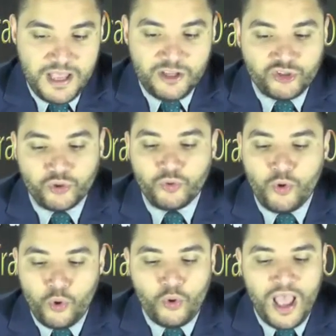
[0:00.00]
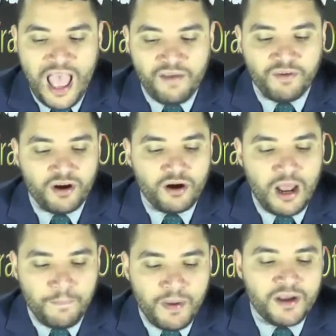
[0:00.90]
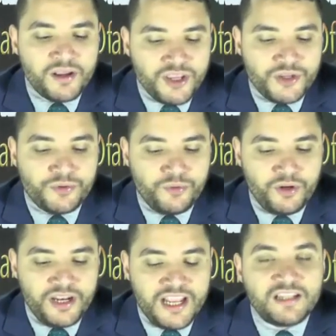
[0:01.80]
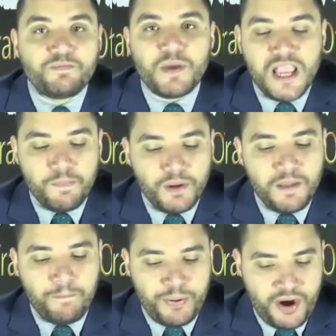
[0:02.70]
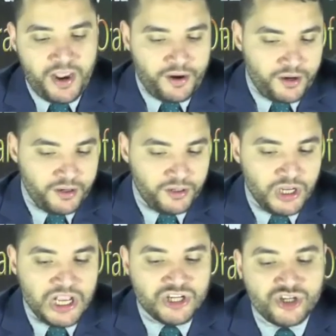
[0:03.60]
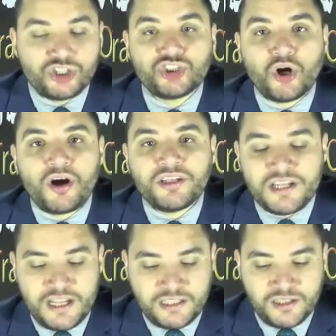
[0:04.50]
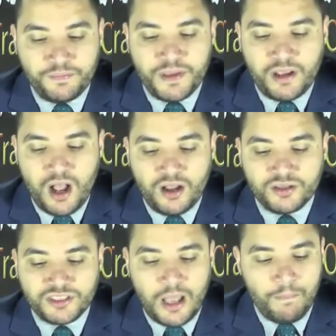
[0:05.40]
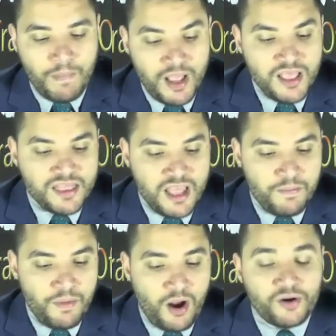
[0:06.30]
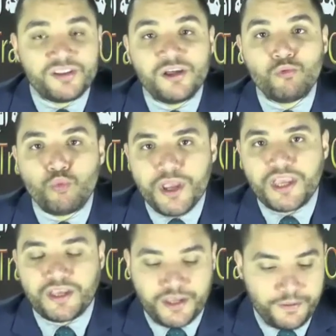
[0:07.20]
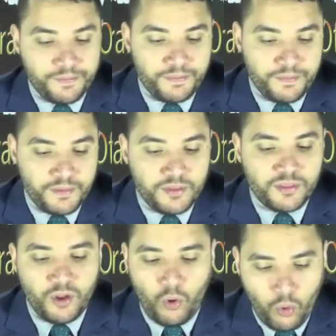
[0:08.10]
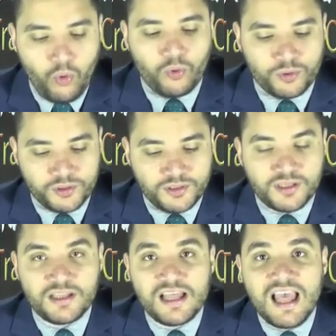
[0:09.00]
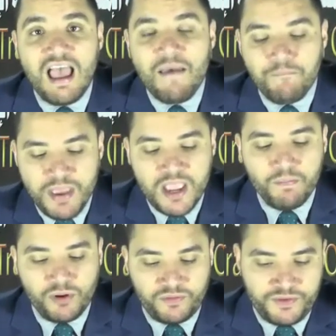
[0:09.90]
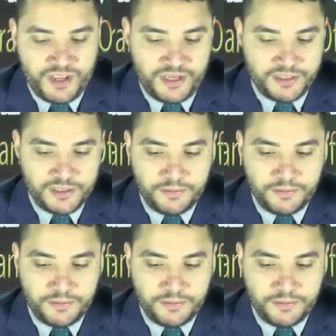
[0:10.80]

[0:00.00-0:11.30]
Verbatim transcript: So whoever among you lead people in prayer should shorten it because among them are the weak, the old, and people of need.